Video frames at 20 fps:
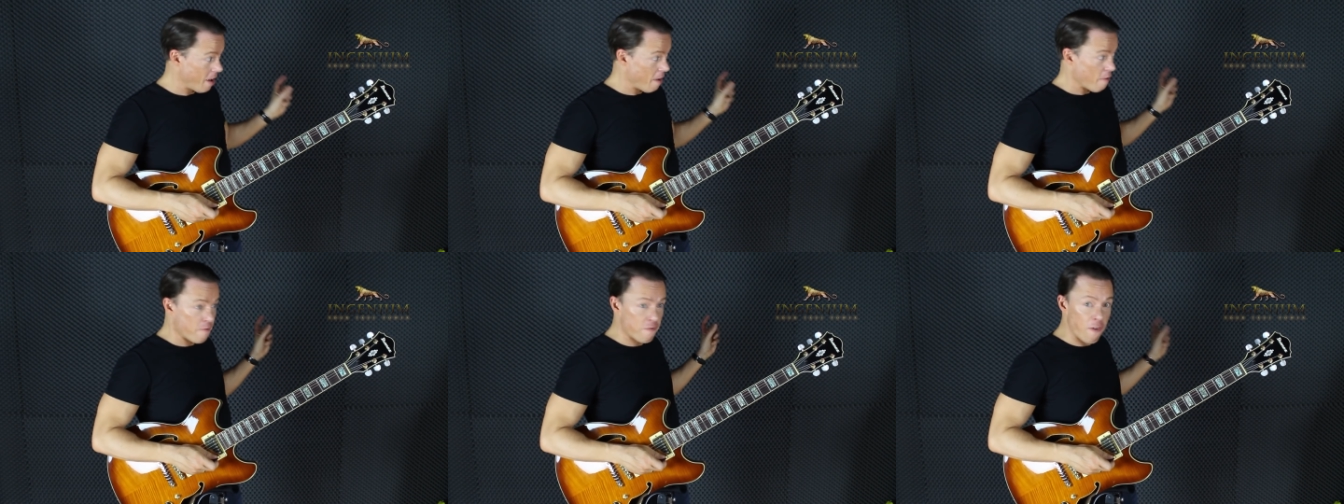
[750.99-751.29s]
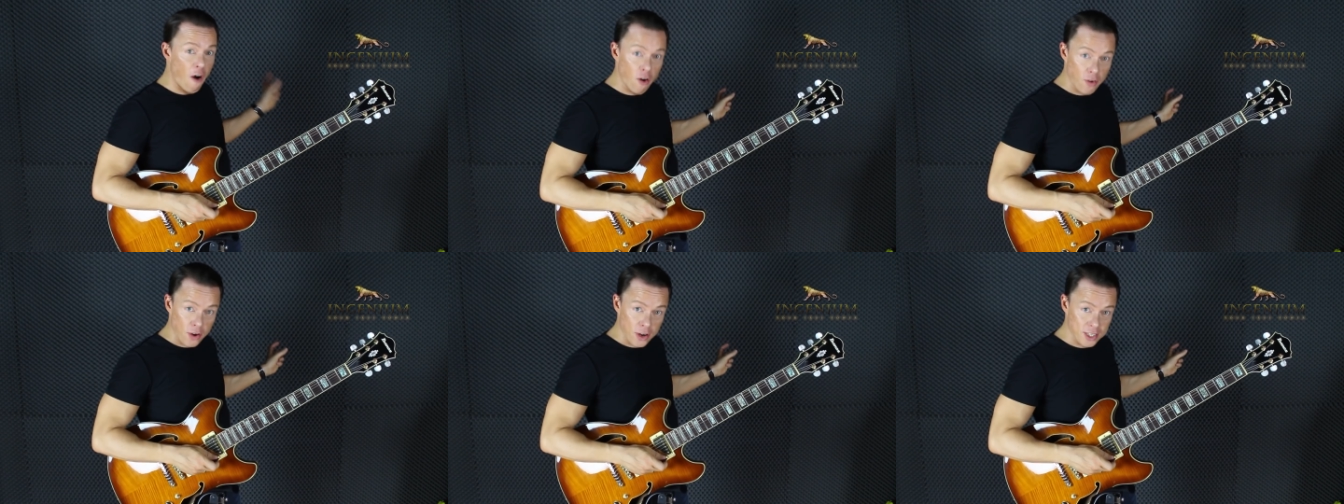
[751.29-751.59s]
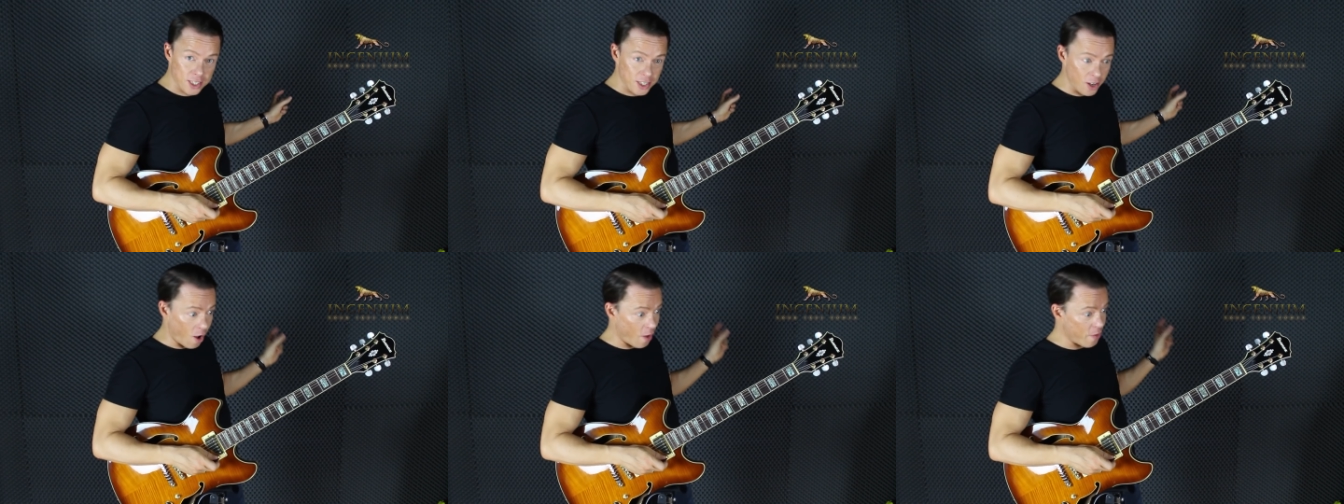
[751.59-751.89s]

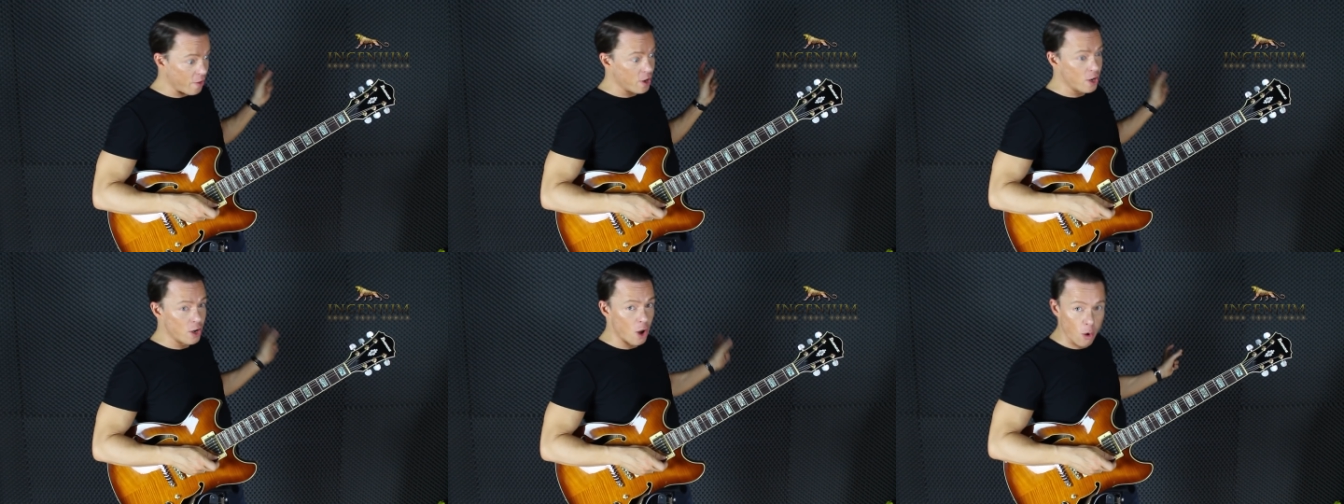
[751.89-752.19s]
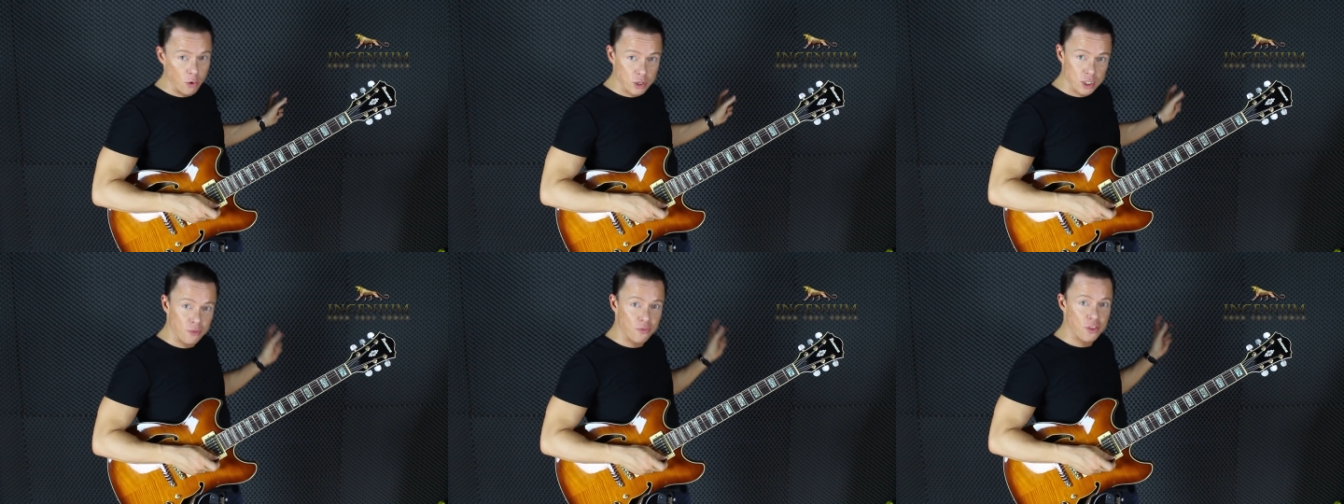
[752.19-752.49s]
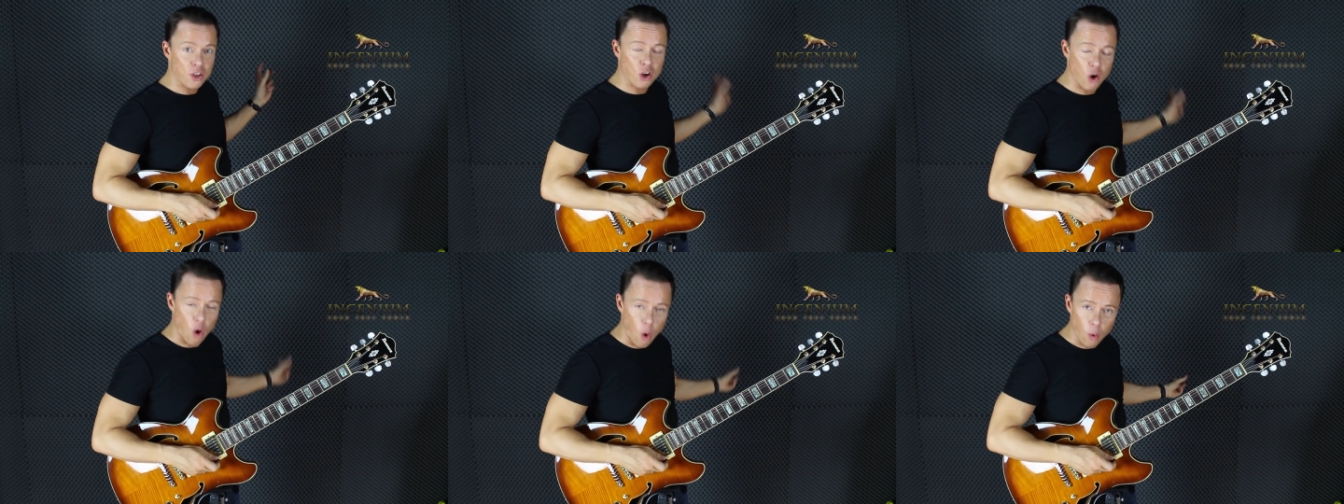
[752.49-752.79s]
focus on the notes of
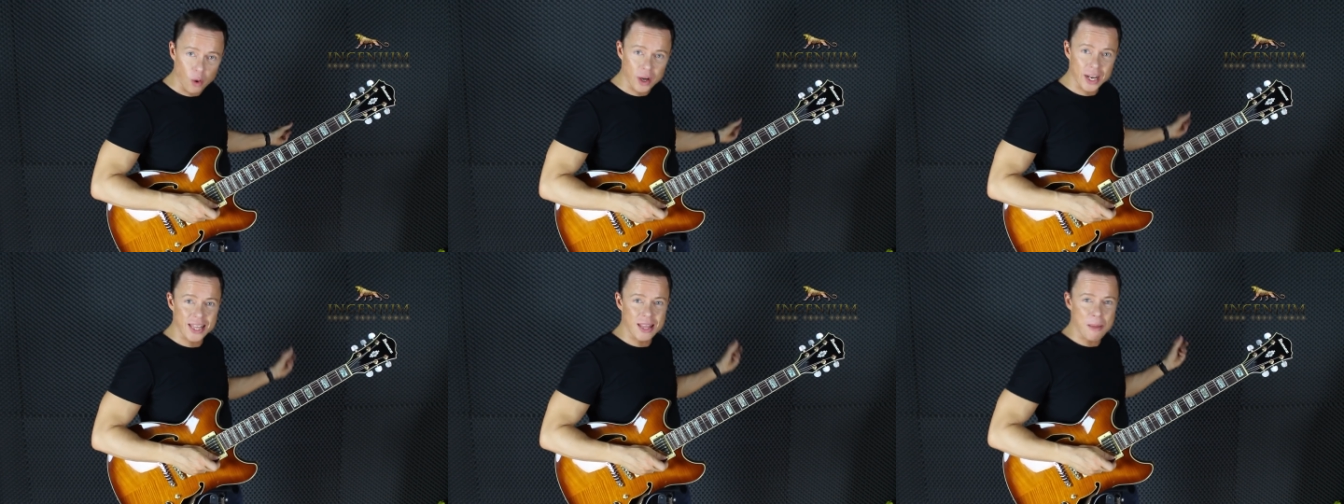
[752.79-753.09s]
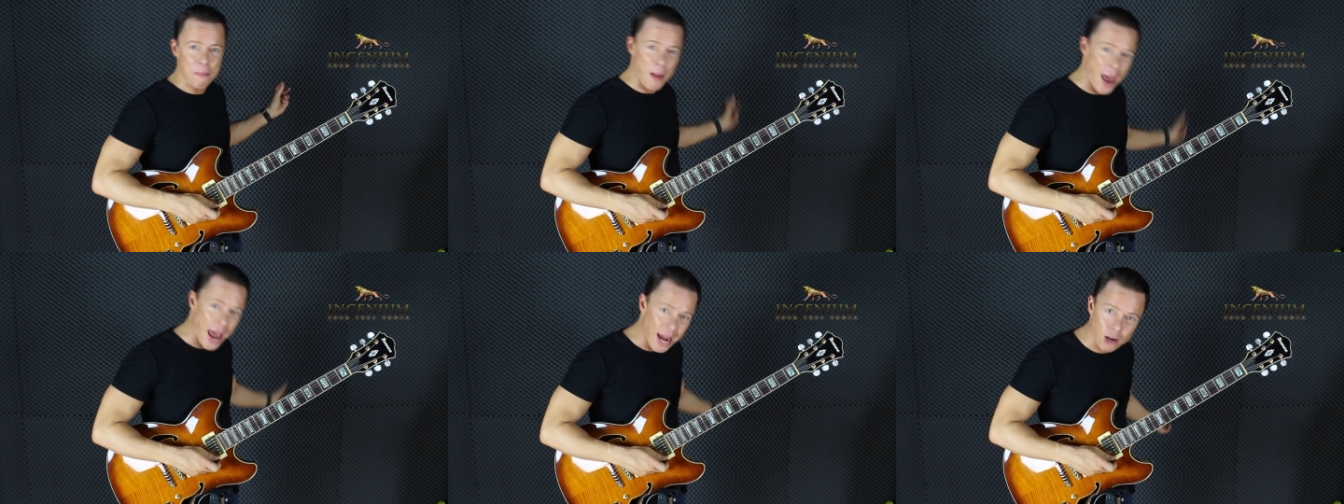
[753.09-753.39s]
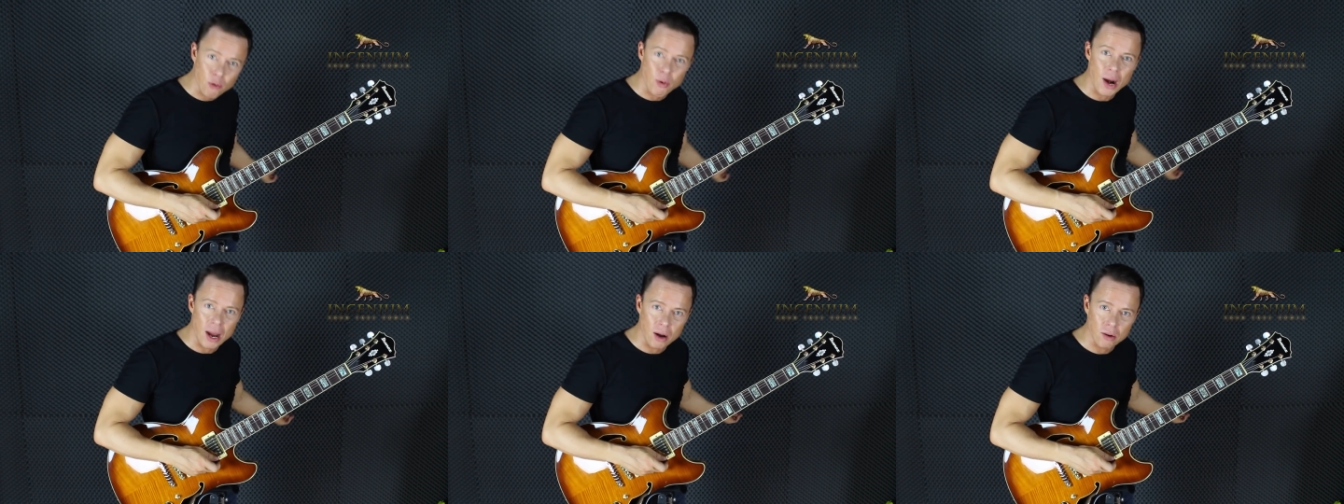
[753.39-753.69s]
the chord in the
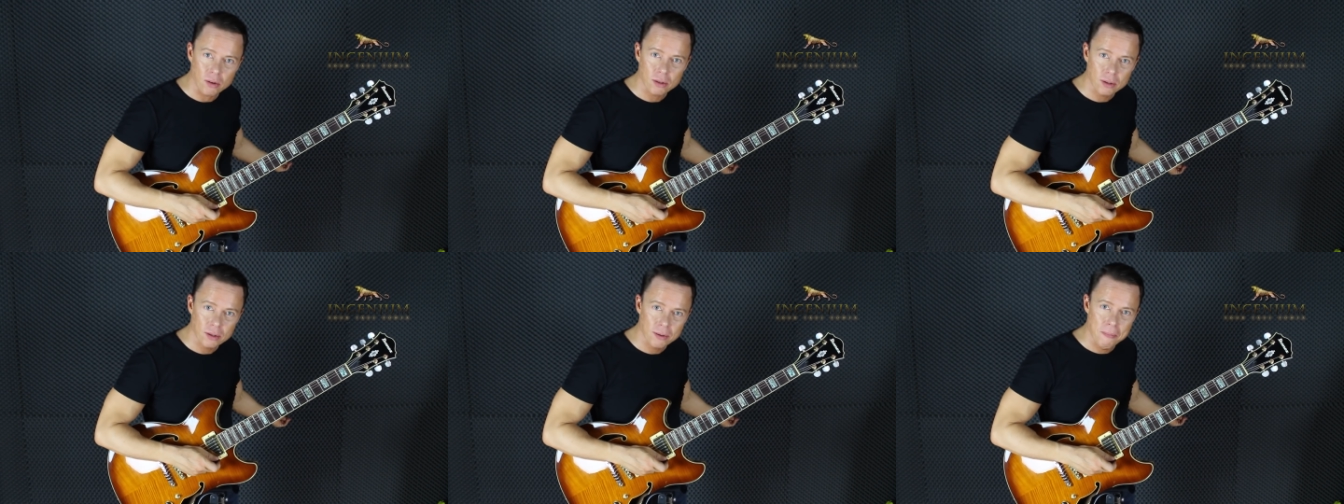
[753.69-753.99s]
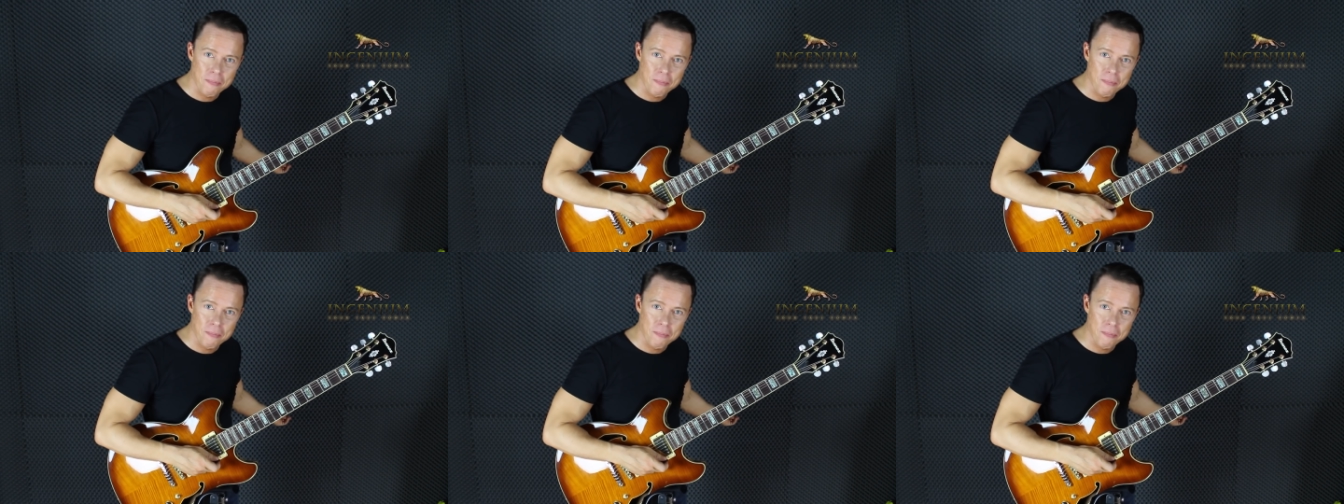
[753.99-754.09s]
background